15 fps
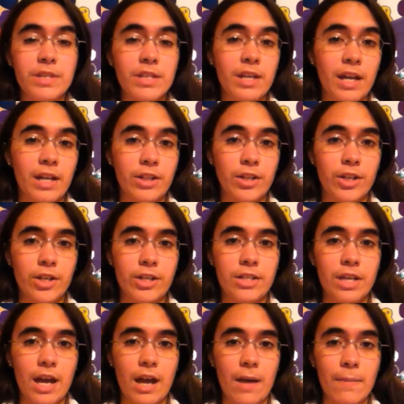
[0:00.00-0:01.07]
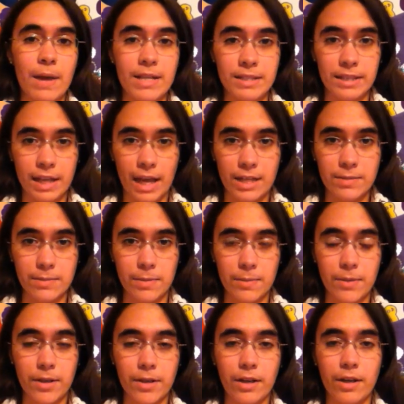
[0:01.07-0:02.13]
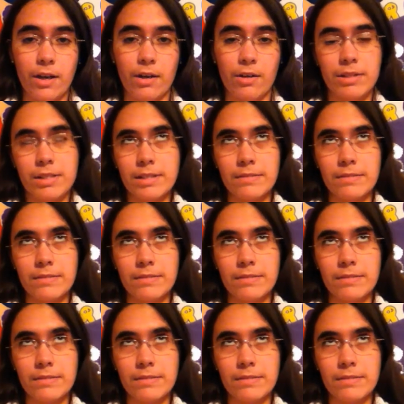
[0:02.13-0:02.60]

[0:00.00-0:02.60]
that I learned as a cast member or